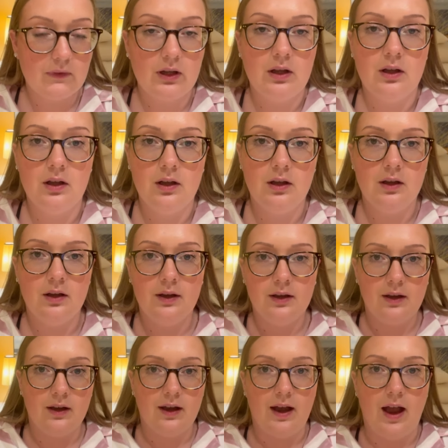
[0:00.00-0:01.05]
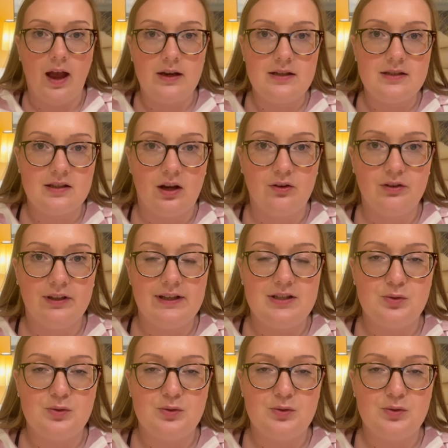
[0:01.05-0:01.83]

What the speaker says: and it's currently